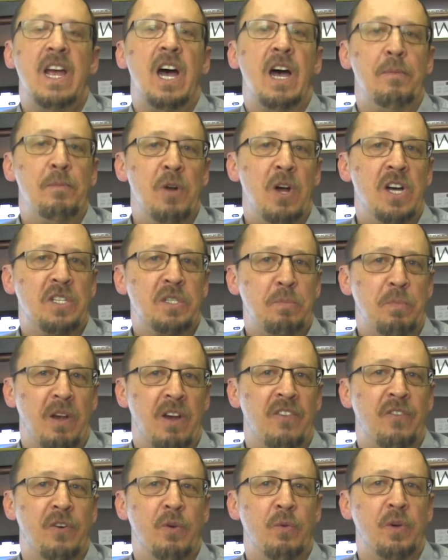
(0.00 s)
I'm Ross
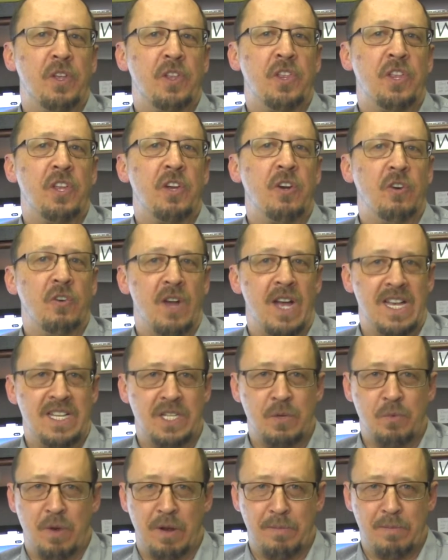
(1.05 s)
Barefoot with
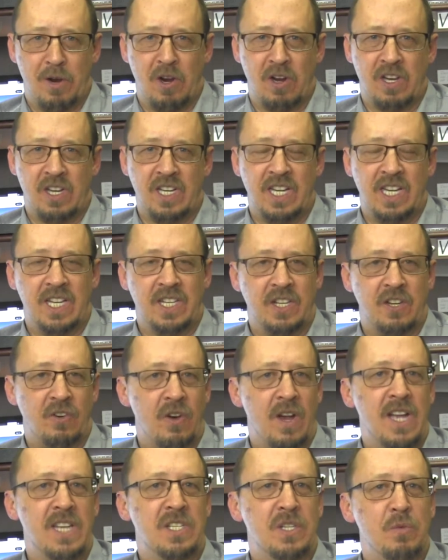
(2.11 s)
Horizon Web Marketing and the
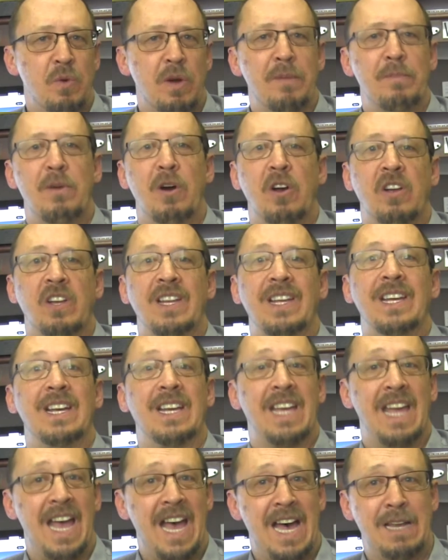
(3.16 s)
Horizon Web Marketing
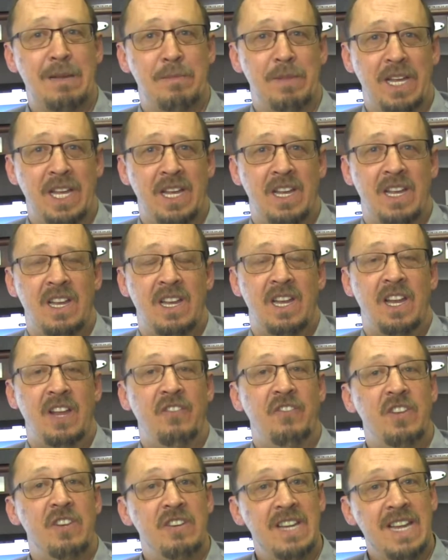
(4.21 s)
Academy.
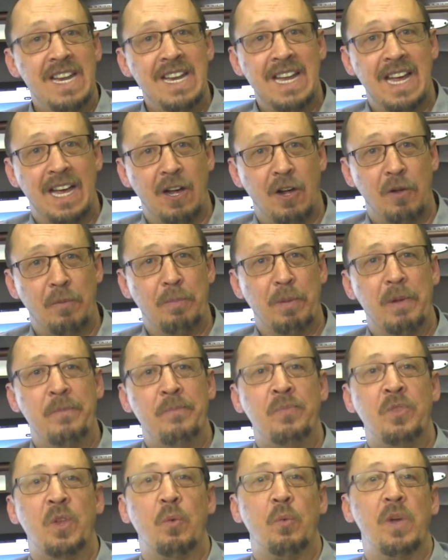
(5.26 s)
If you need help,
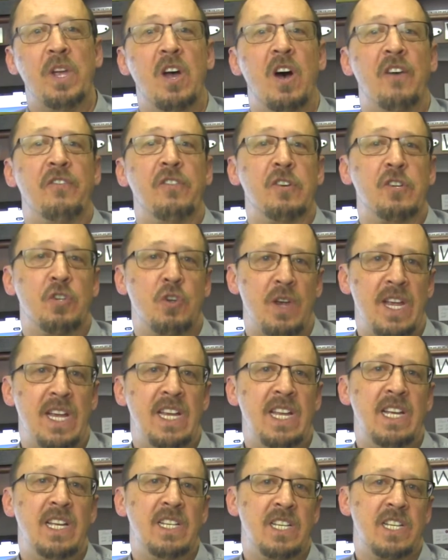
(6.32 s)
we offer
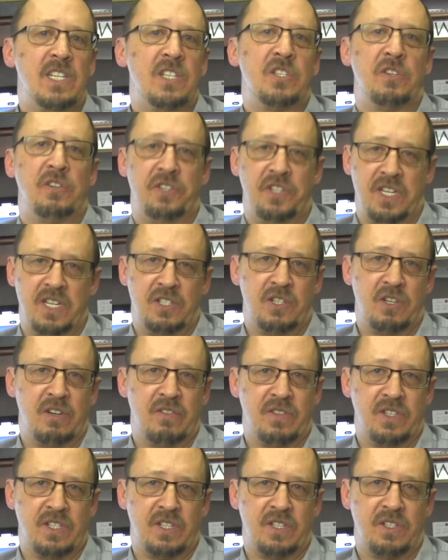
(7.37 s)
training and consulting
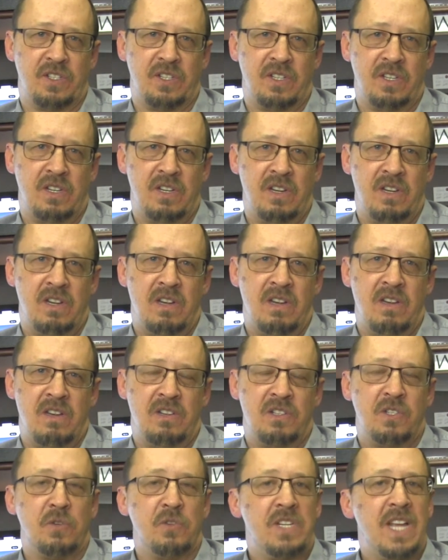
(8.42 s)
services.
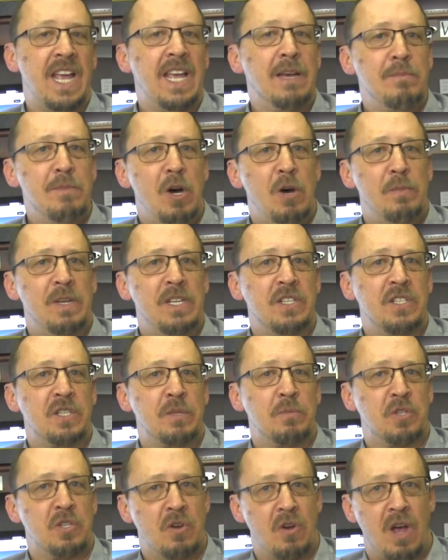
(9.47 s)
So take a moment and
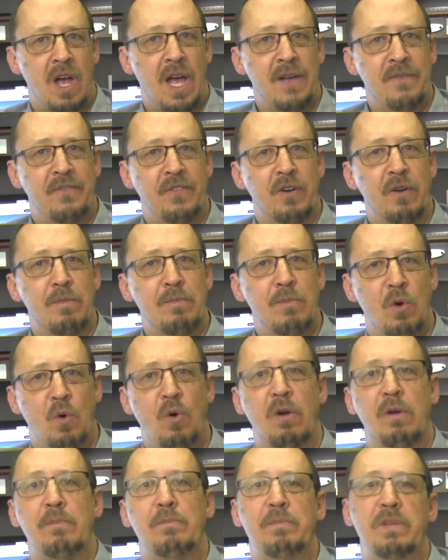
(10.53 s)
subscribe for
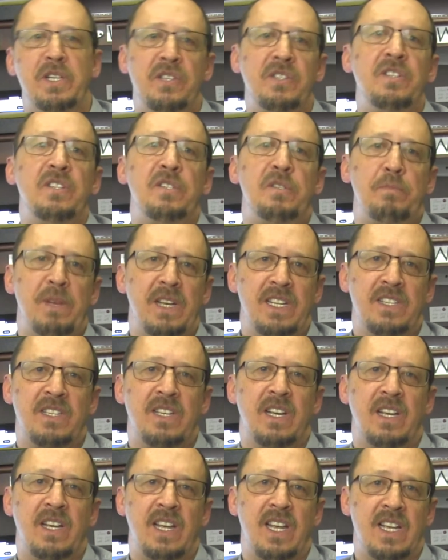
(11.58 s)
more Business
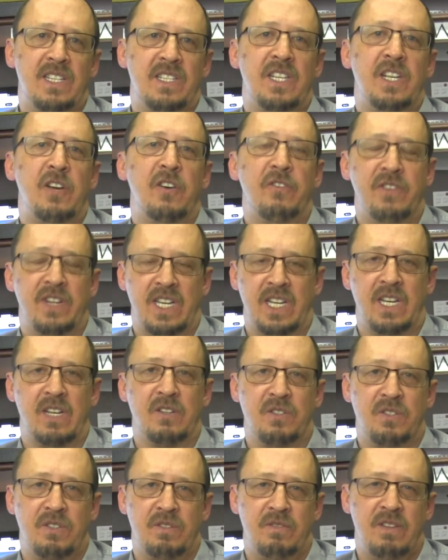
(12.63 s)
Basic SEO
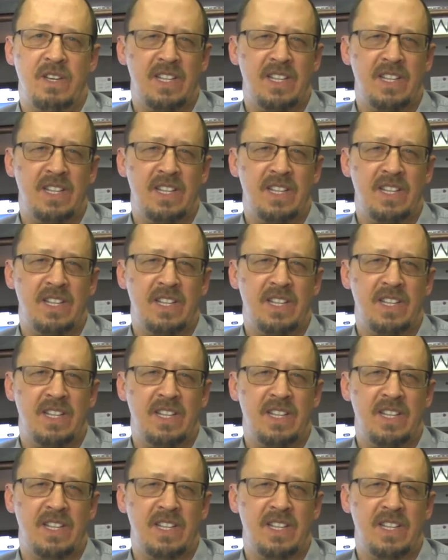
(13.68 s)
videos.